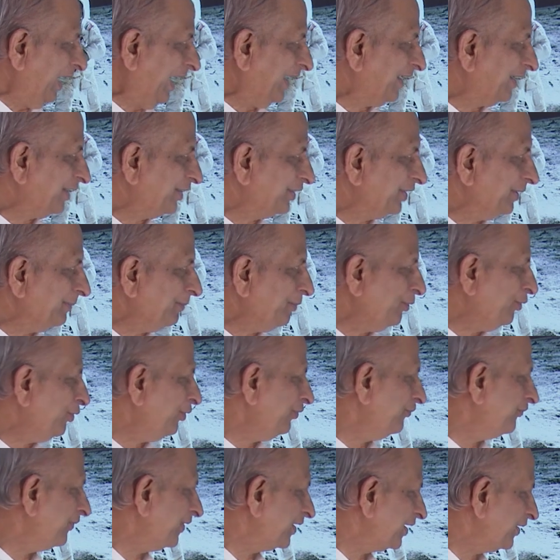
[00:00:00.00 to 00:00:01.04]
landed on the
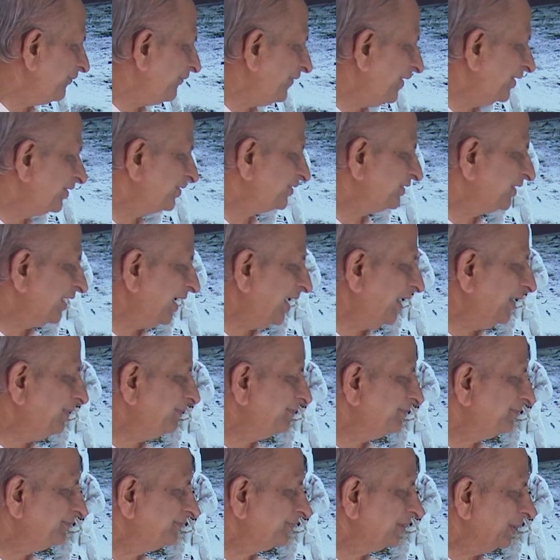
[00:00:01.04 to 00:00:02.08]
moon for the first
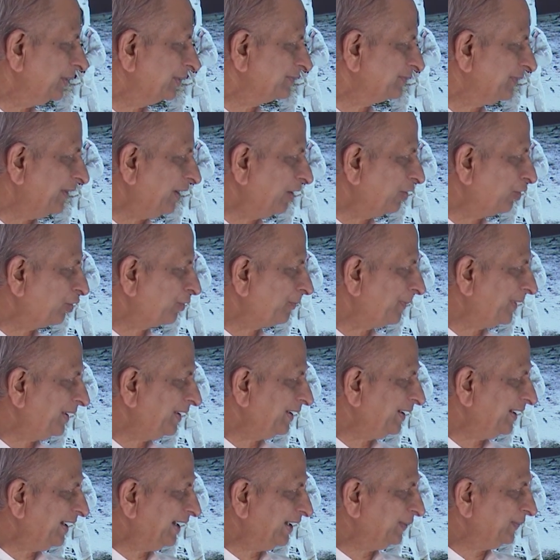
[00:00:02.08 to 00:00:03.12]
time. He was followed
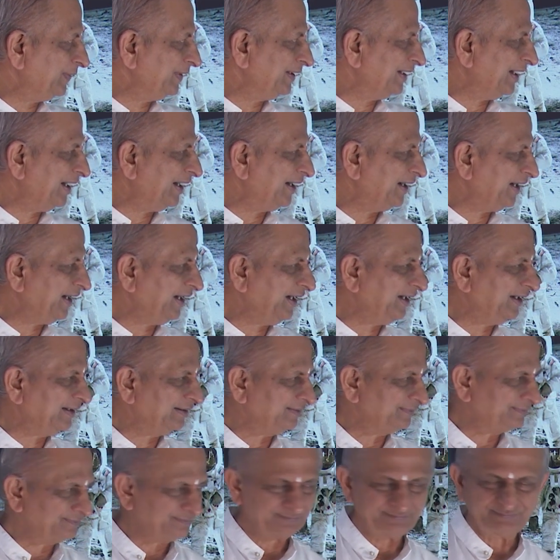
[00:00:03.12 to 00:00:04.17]
by Edwin Aldrin.
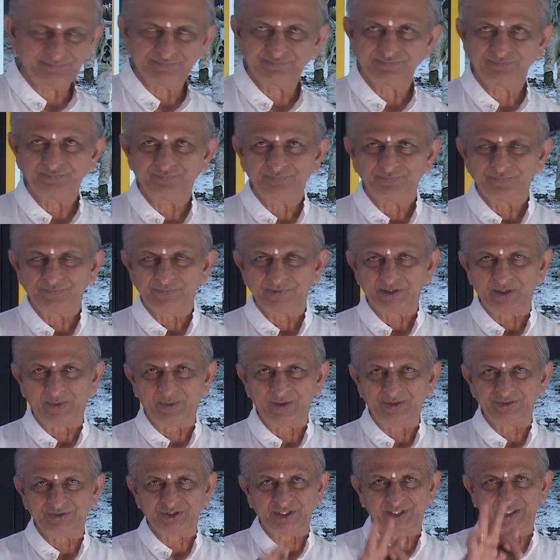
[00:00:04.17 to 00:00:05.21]
There
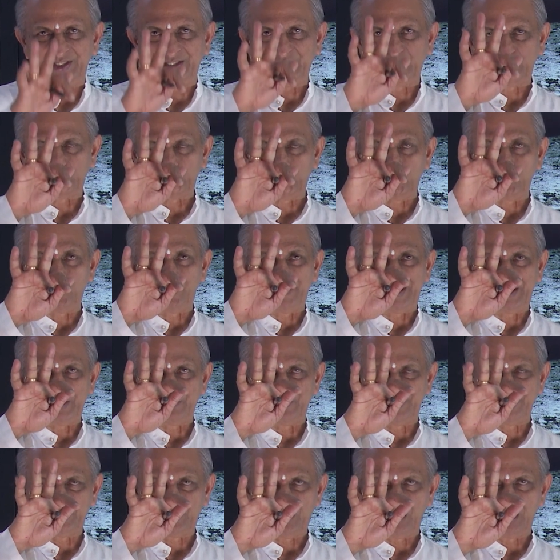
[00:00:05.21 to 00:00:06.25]
were three crewmen,
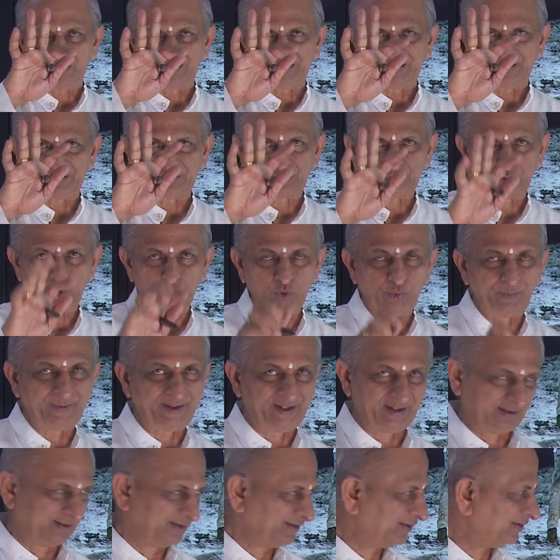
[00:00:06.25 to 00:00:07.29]
we call it as
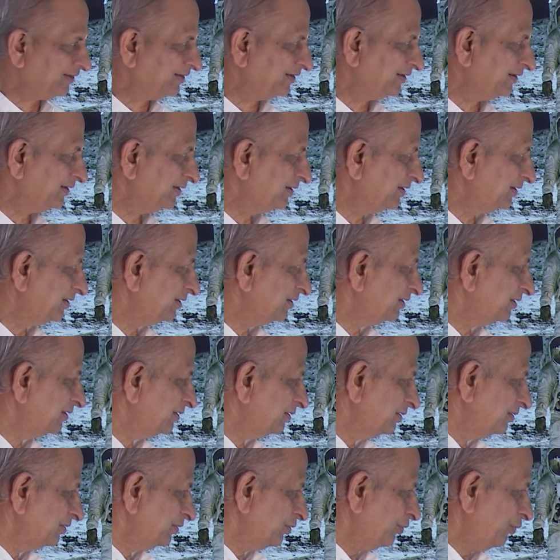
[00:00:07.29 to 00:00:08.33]
crewmen.
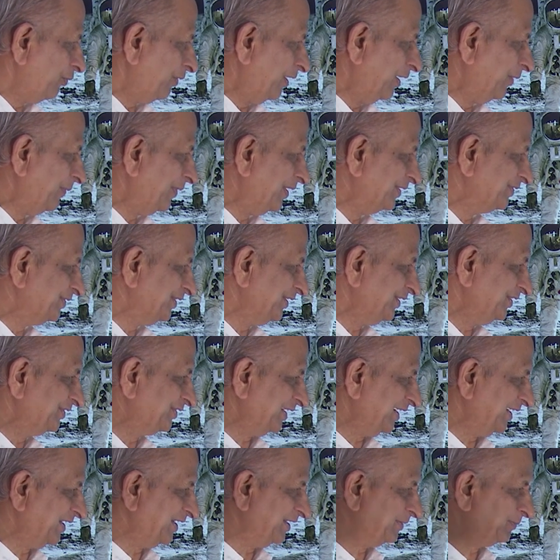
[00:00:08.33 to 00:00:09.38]
One was
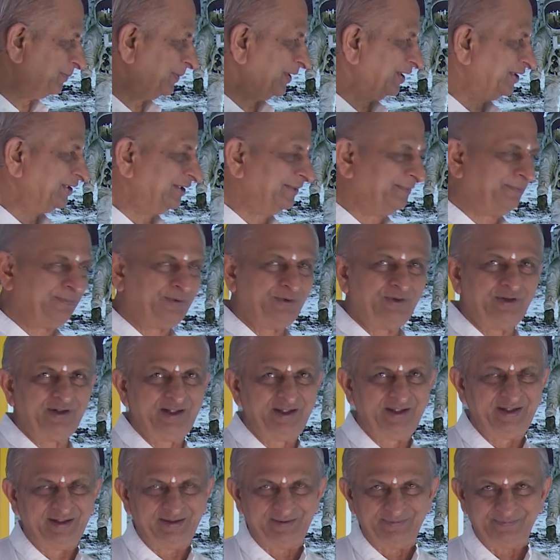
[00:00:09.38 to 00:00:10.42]
inside the spaceship
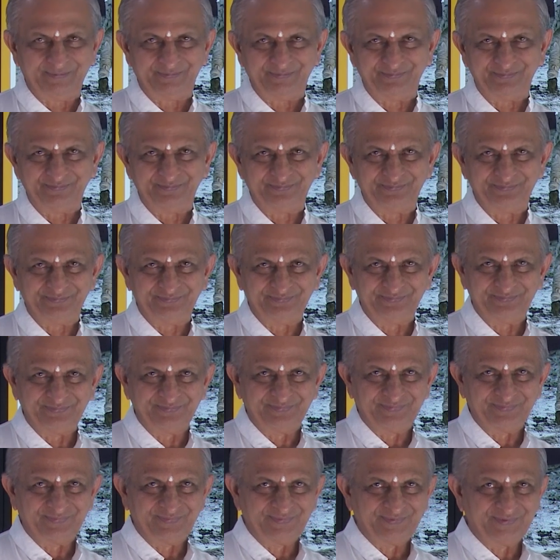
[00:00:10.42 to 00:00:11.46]
only,
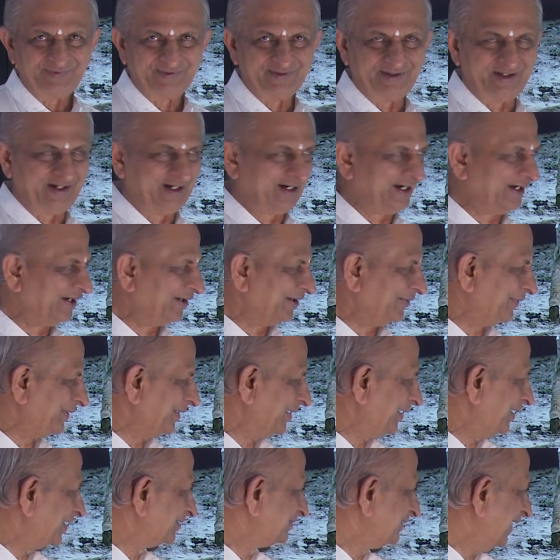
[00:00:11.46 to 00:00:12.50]
and
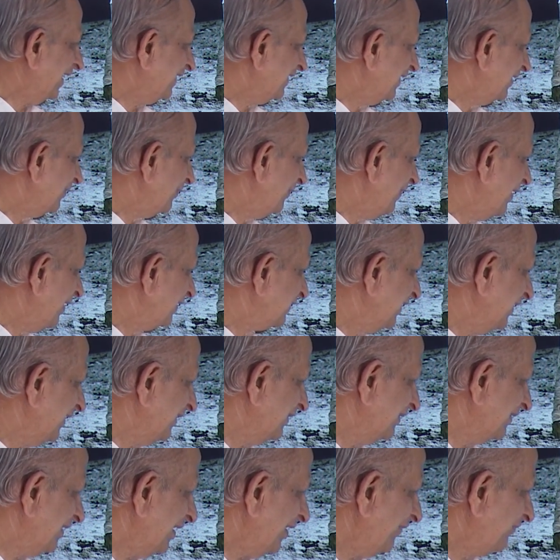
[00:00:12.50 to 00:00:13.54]
one started
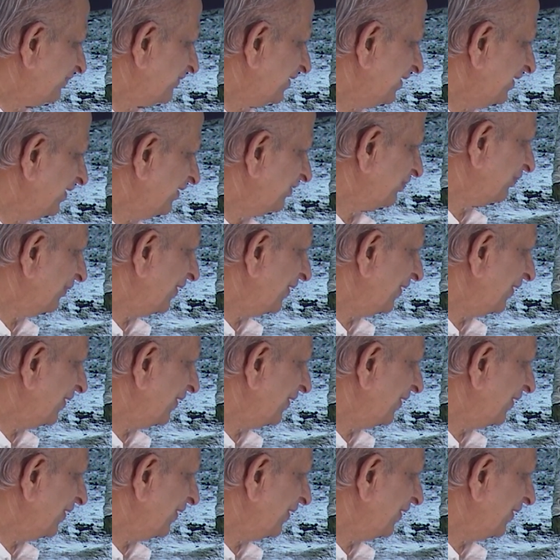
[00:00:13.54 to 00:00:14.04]
walking. After his